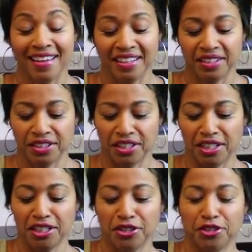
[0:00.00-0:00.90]
and
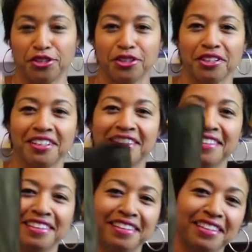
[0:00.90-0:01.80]
here
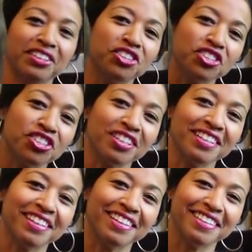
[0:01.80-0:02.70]

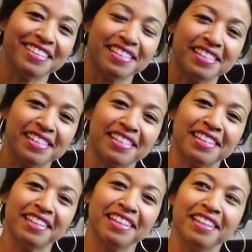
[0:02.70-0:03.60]
she is
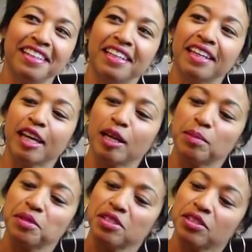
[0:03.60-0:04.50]

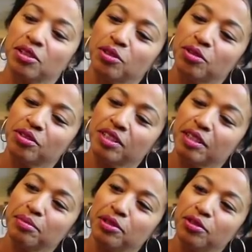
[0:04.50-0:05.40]

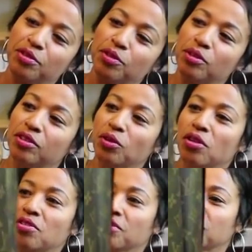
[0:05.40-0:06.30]
absolutely beautiful in
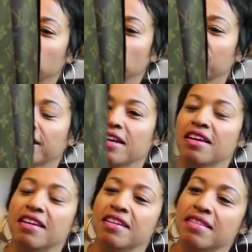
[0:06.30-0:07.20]
all her glory.
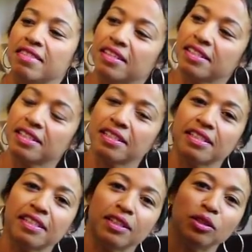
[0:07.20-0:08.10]
This
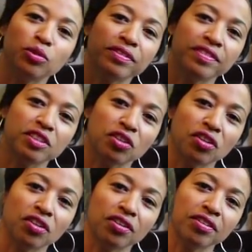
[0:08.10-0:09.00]
is the Louis
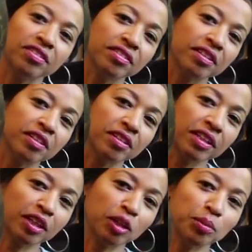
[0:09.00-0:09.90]
Vuitton
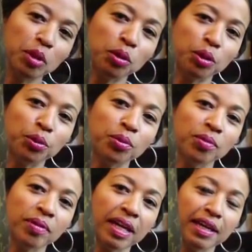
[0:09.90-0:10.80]
kimono
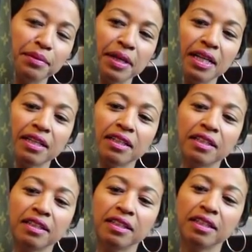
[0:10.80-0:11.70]
handbag.
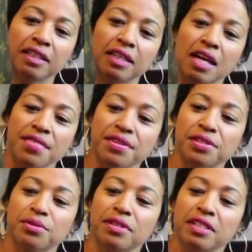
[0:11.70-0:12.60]
And
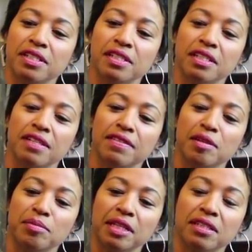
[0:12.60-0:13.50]
this one is in
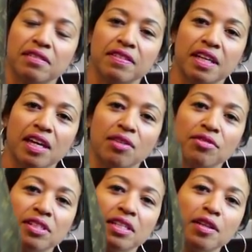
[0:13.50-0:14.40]
the mix of the
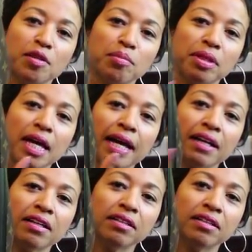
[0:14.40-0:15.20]
canvas and the black.